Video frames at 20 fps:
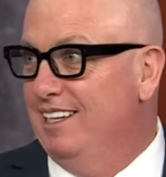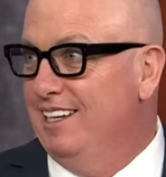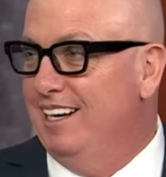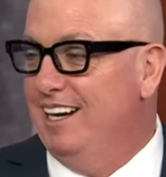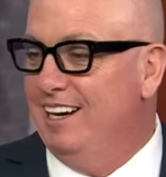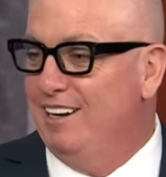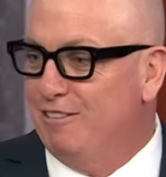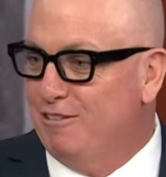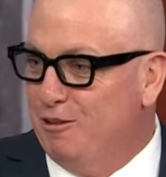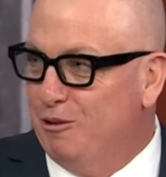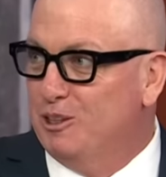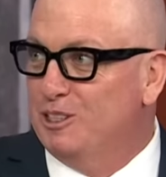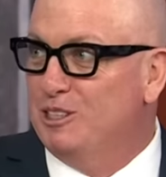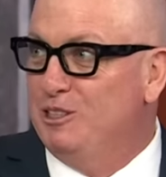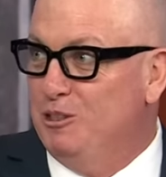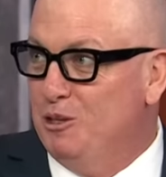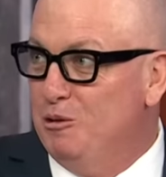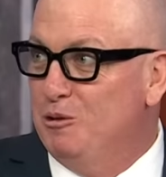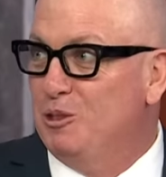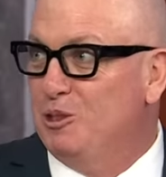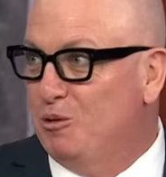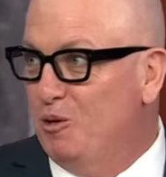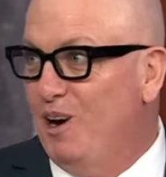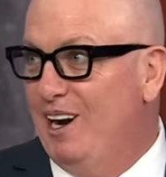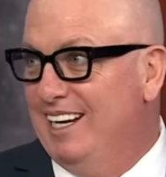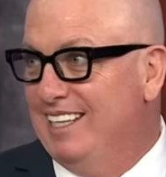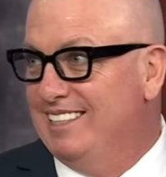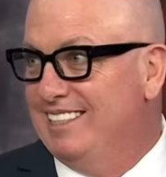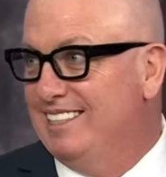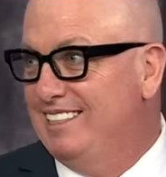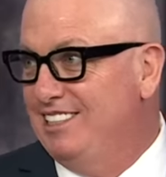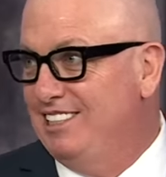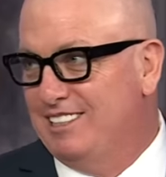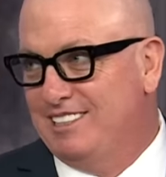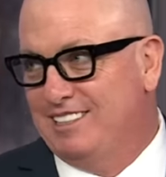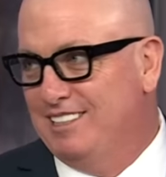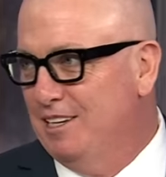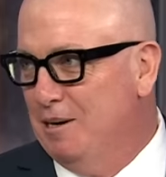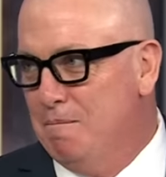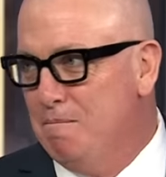and of course Duke twice.
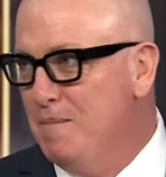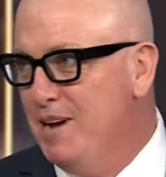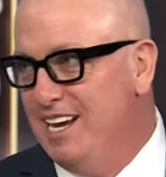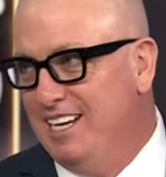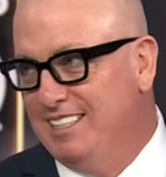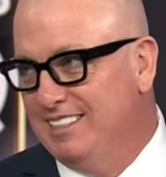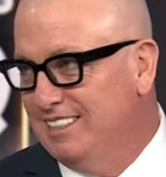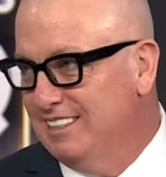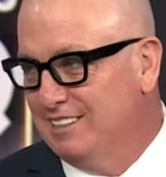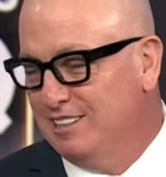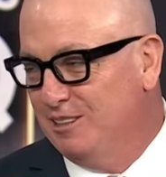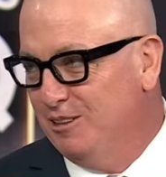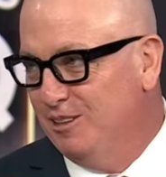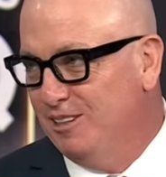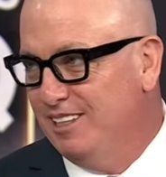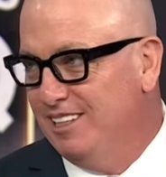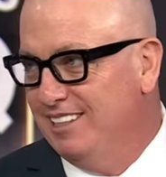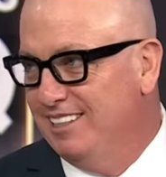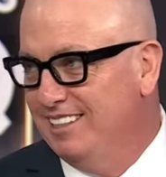Just an amazing story.